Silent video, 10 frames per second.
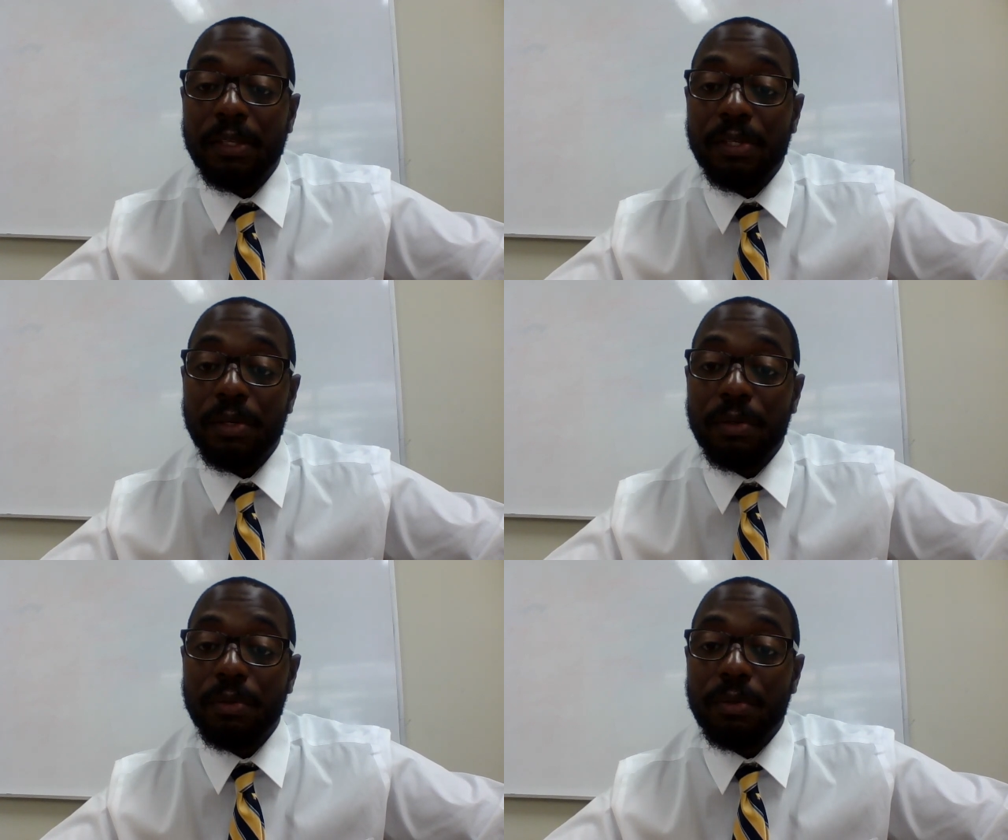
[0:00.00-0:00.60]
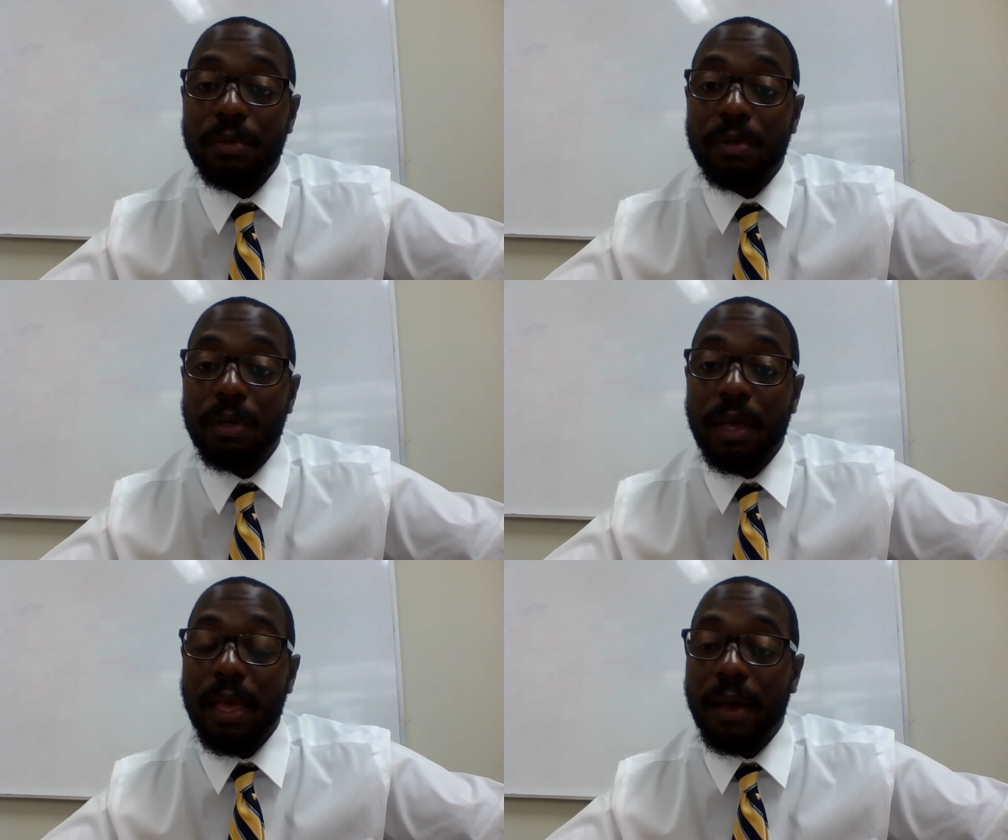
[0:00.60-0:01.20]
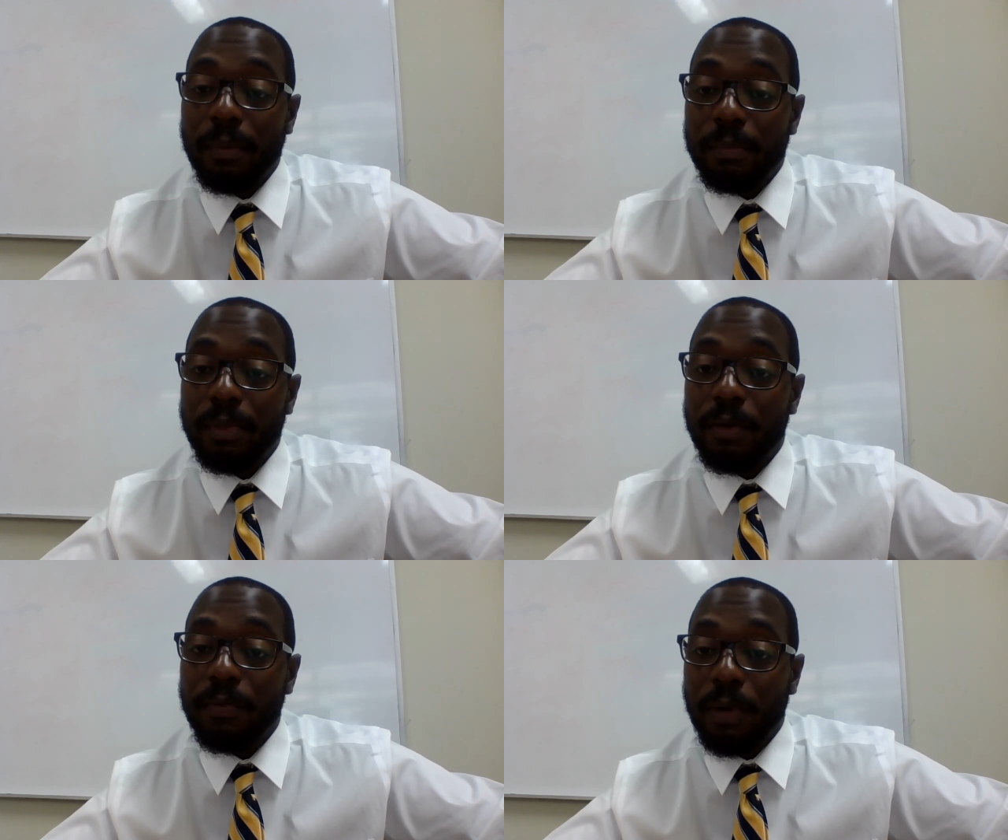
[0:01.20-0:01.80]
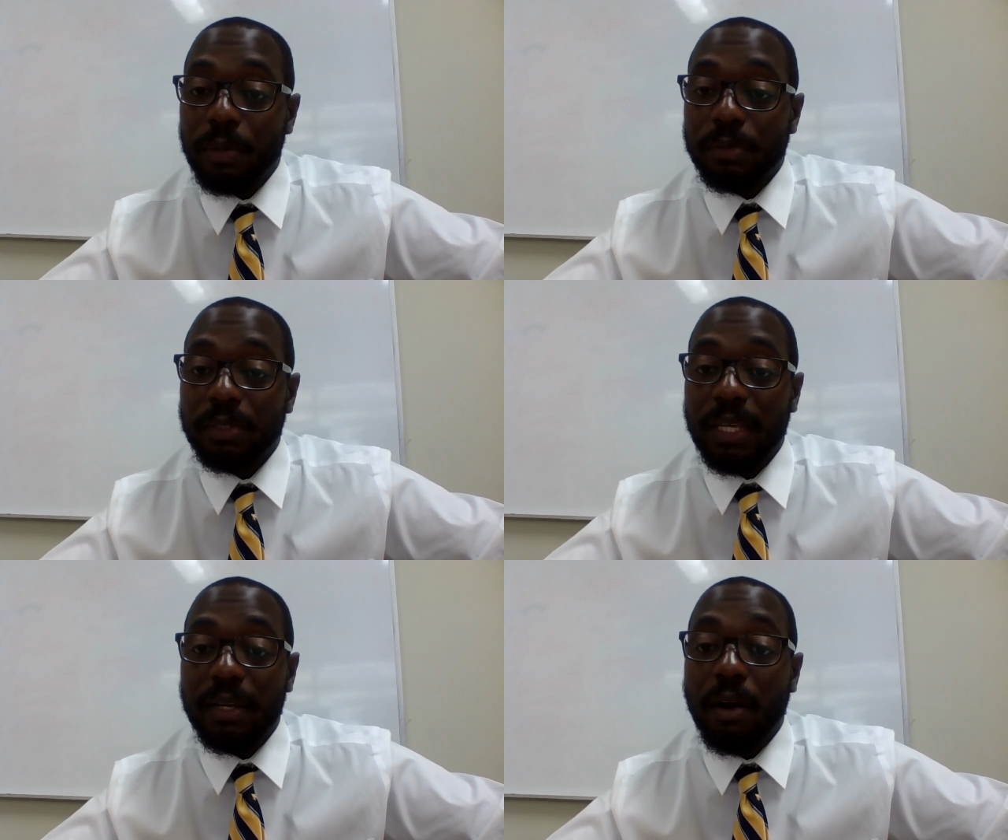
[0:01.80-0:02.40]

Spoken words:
to help the folks that